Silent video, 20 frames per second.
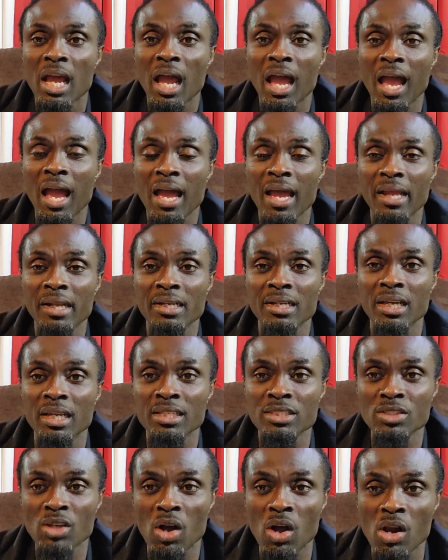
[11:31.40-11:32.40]
and
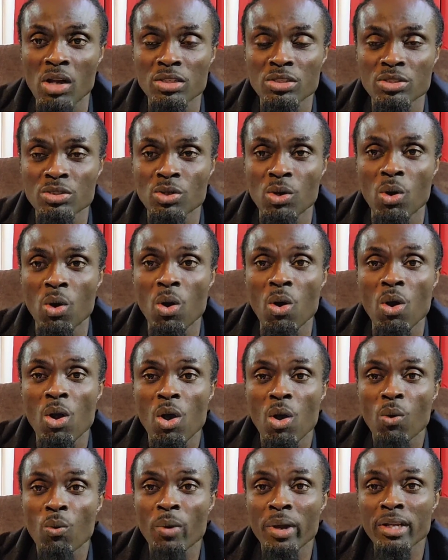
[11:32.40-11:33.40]
it's also
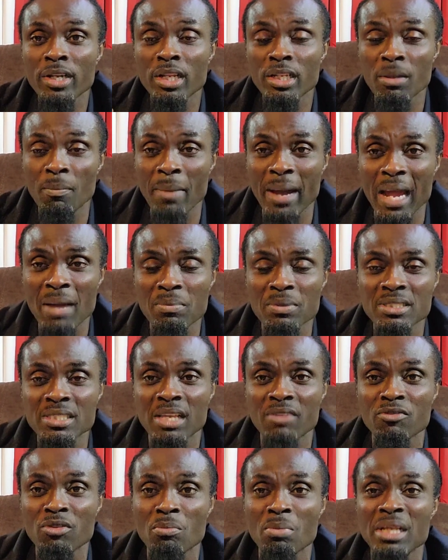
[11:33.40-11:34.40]
when the Bible
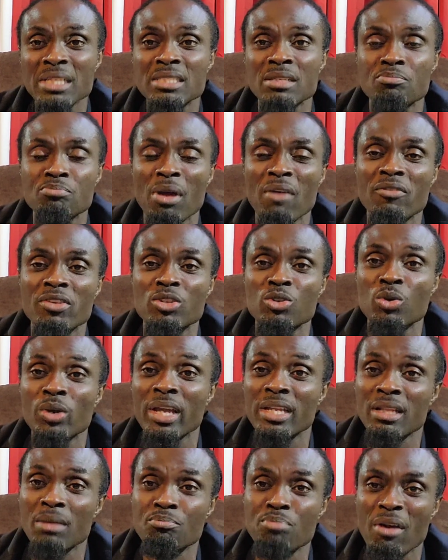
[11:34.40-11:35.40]
says if you bless the prophet, you
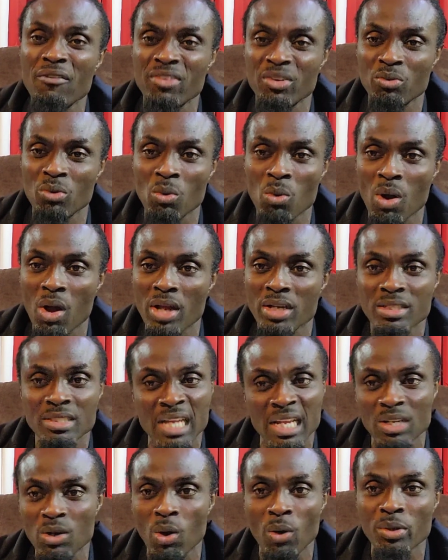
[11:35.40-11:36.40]
get a prophet reward.
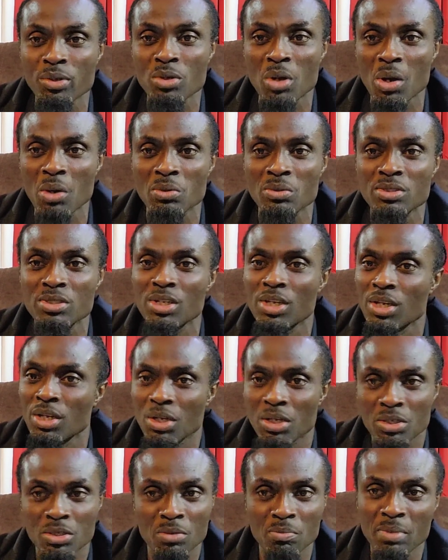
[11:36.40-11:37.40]
That's how it goes.
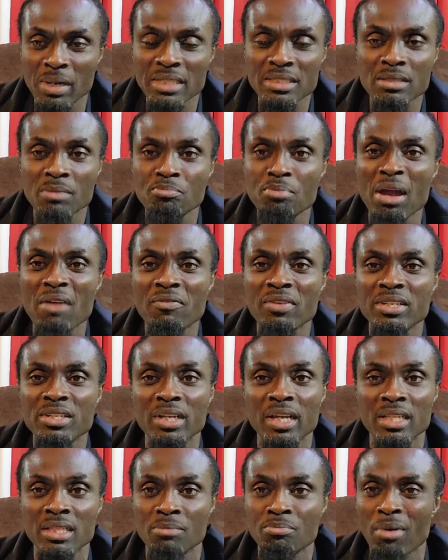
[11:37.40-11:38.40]
You bless the prophet, you
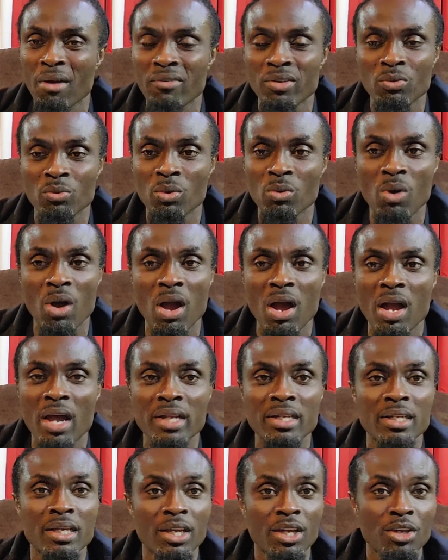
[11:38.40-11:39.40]
get a prophet reward.
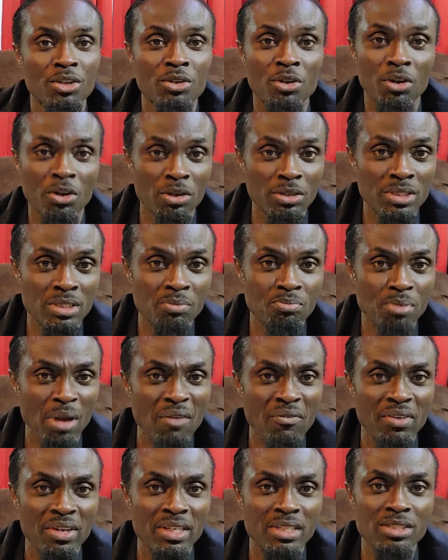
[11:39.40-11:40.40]
You curse the
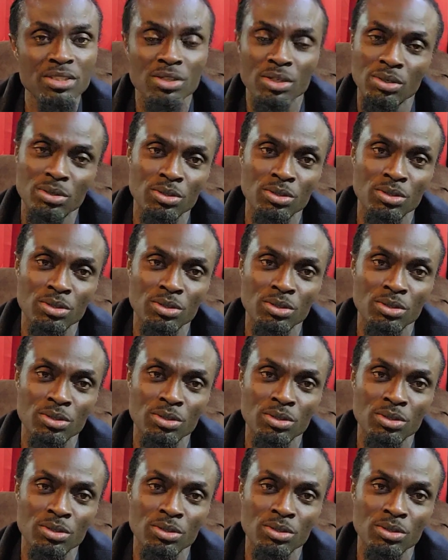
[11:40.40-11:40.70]
prophet,